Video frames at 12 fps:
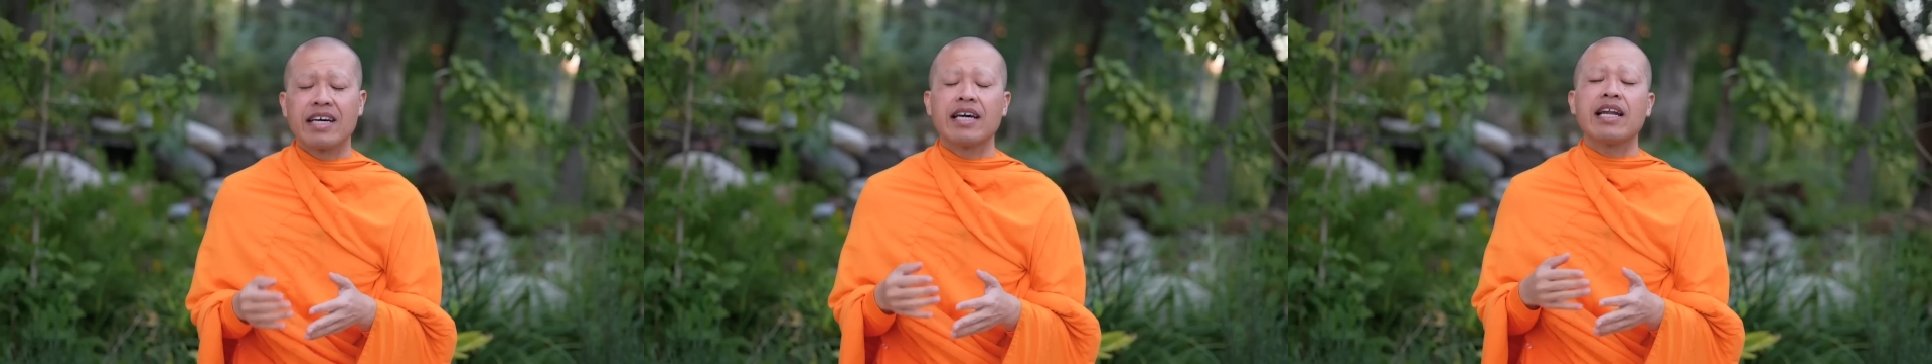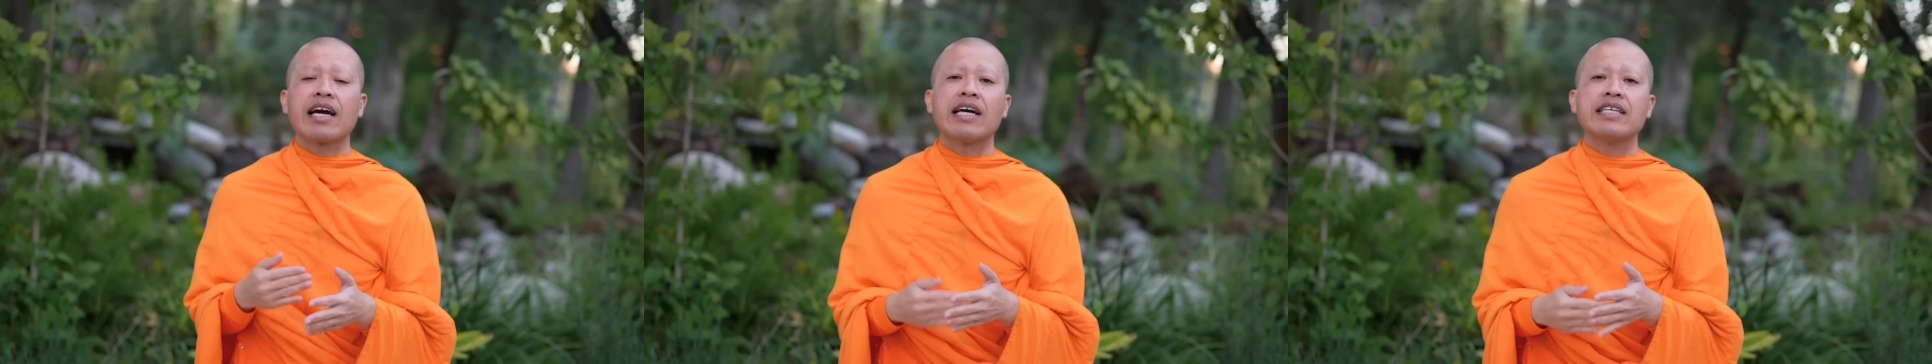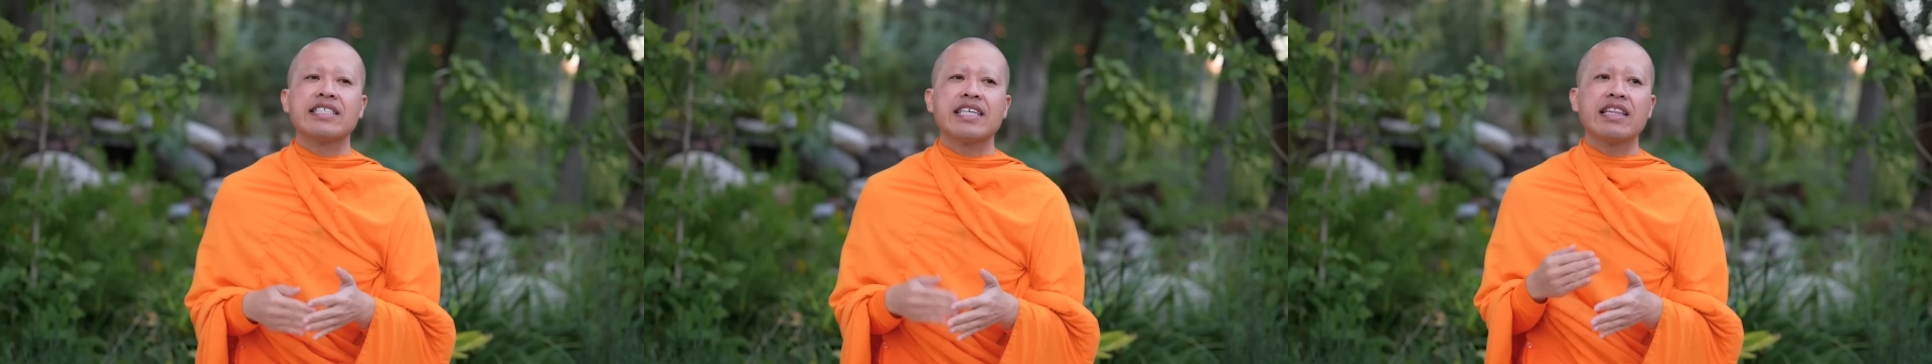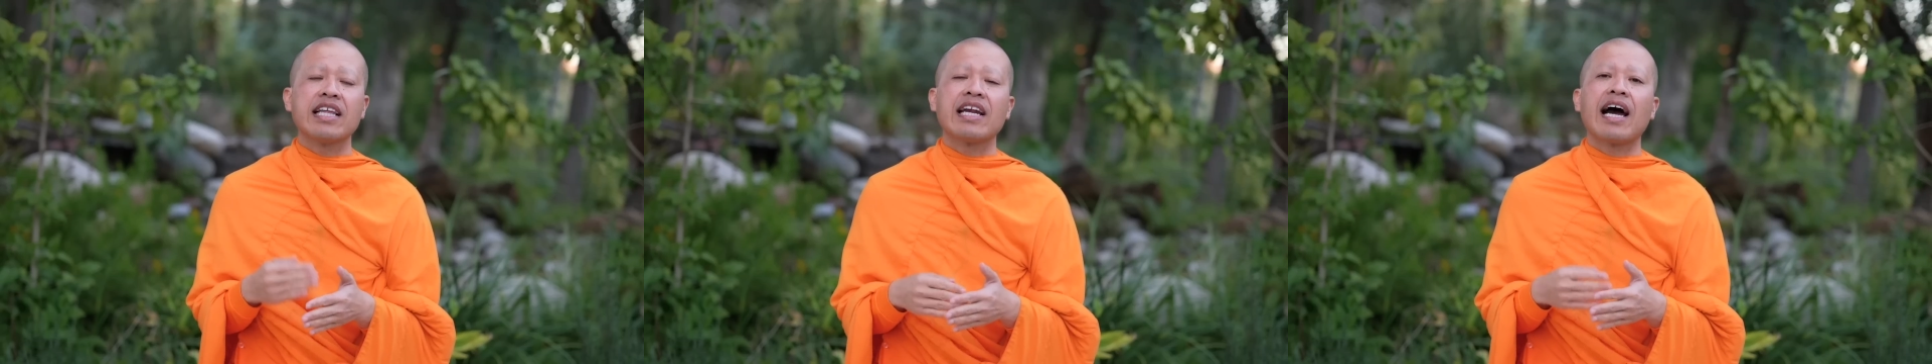And like I
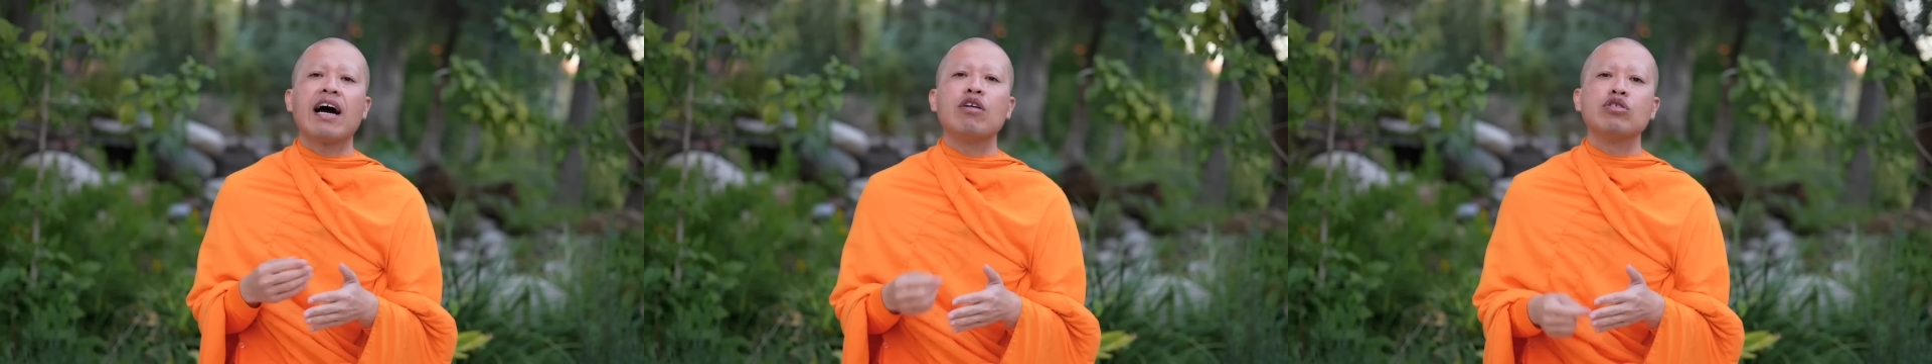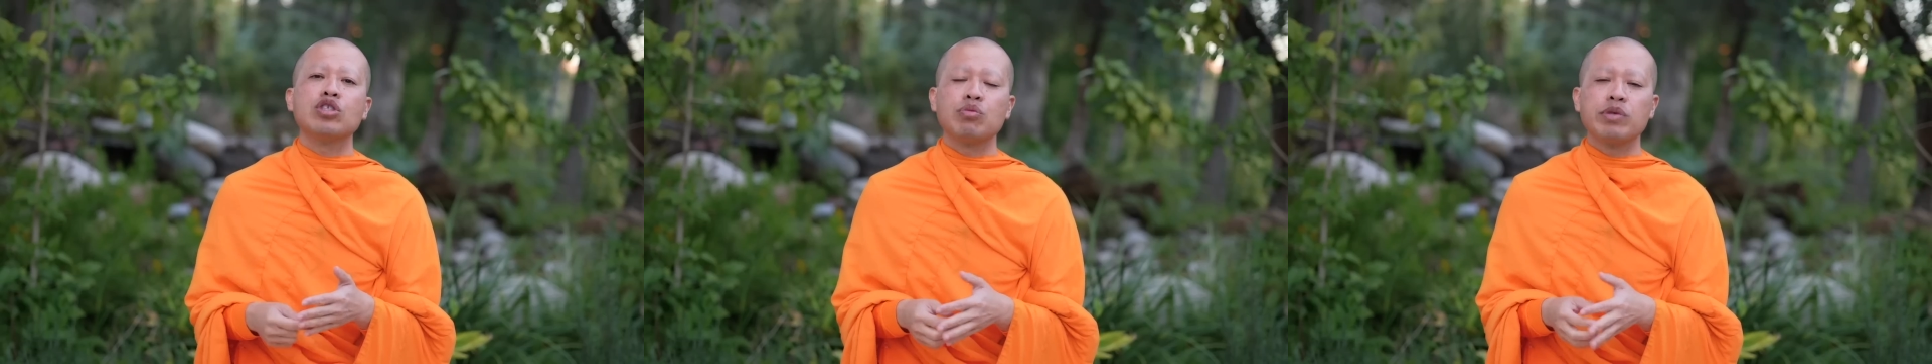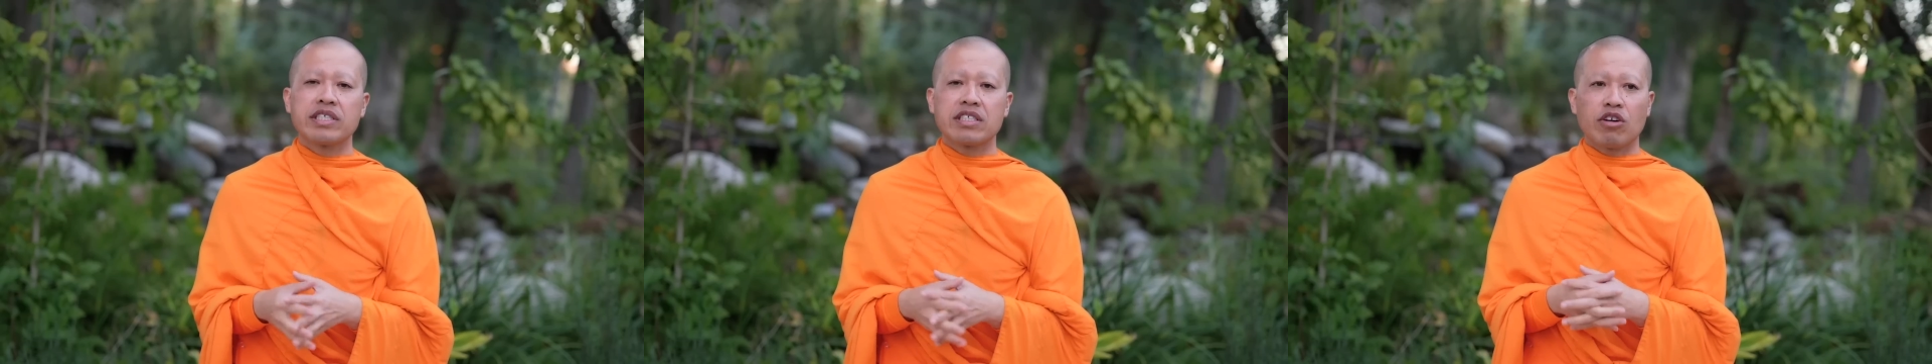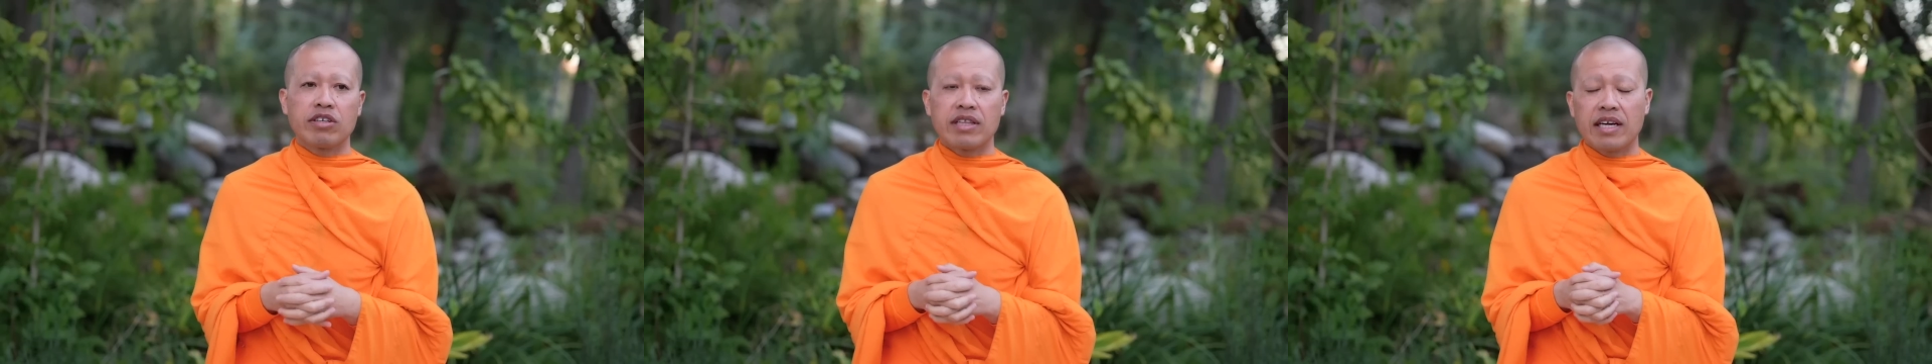said, then how do we
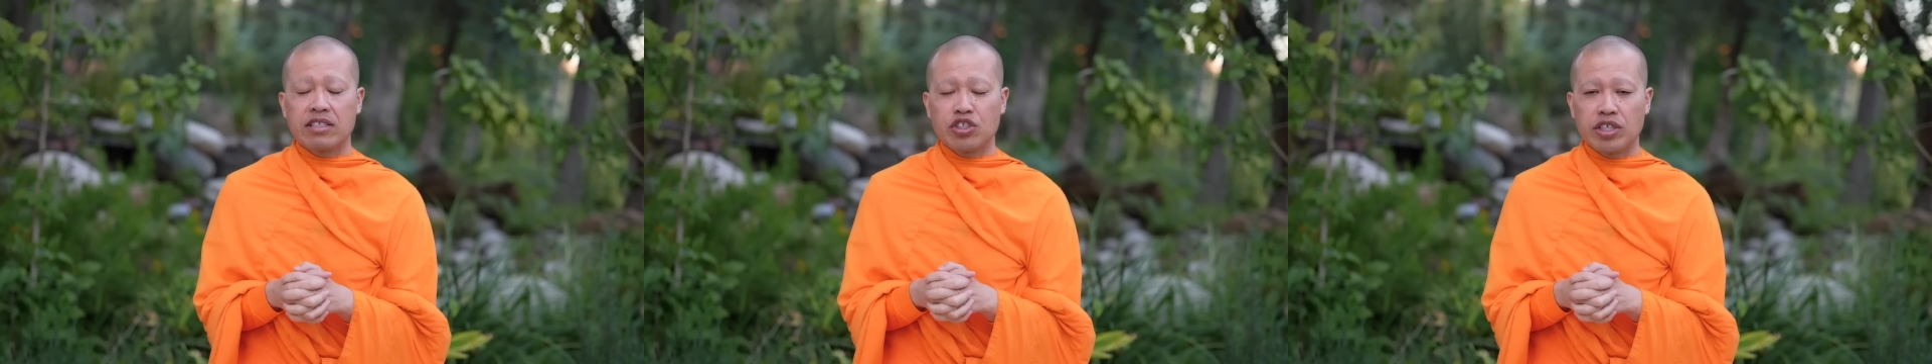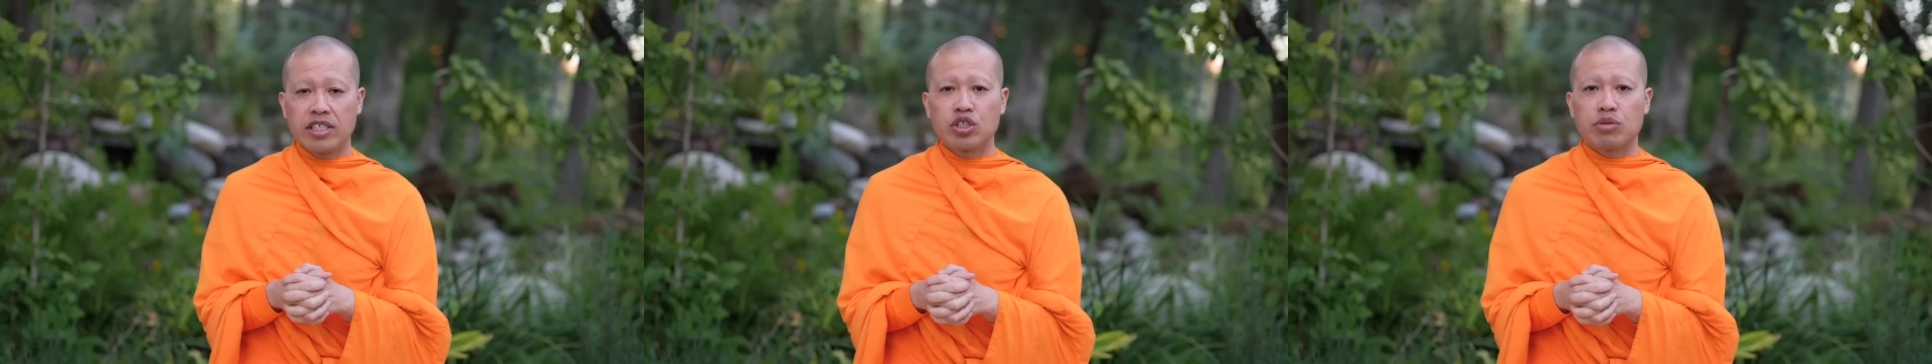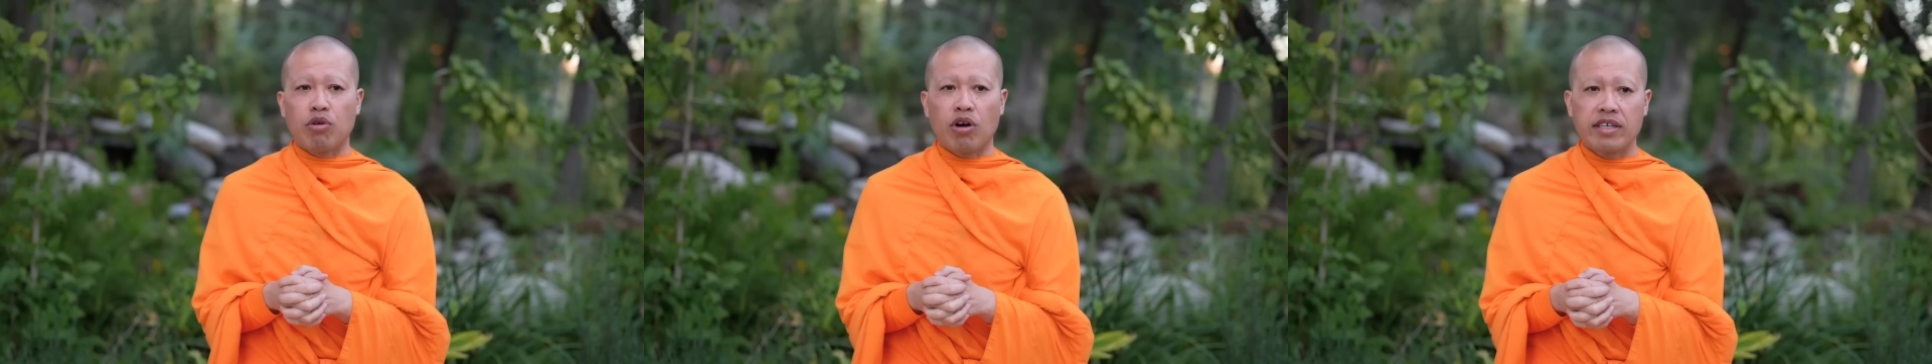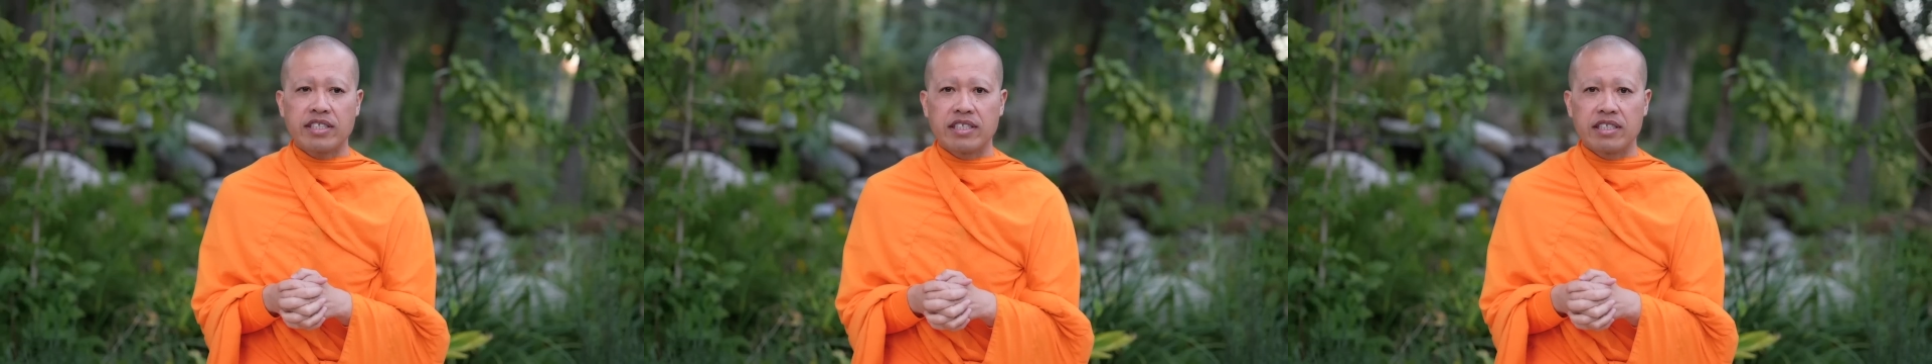start that change
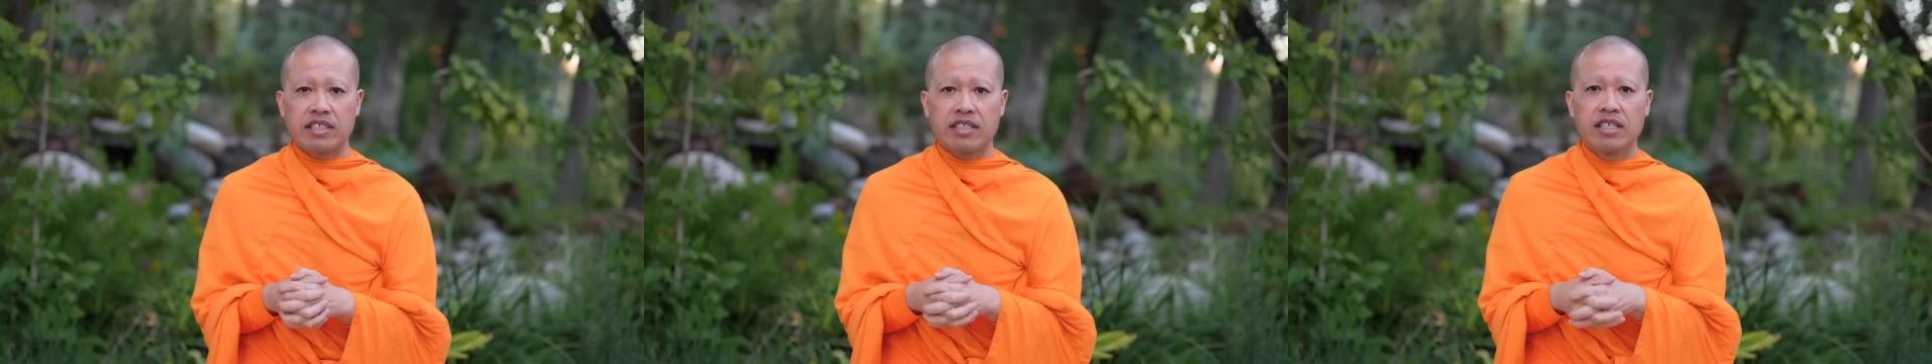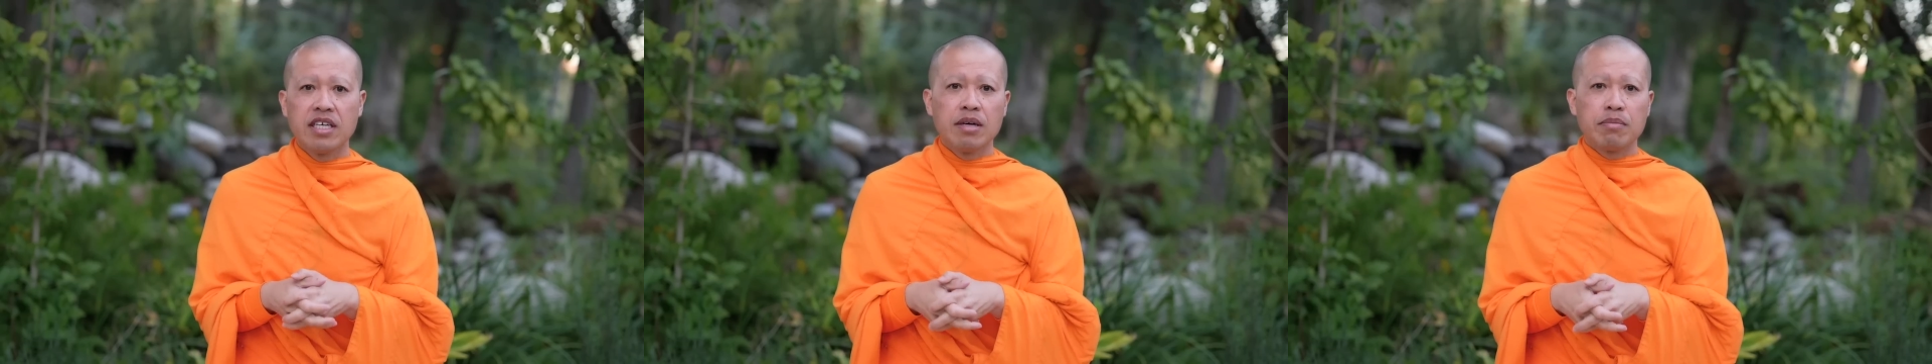process?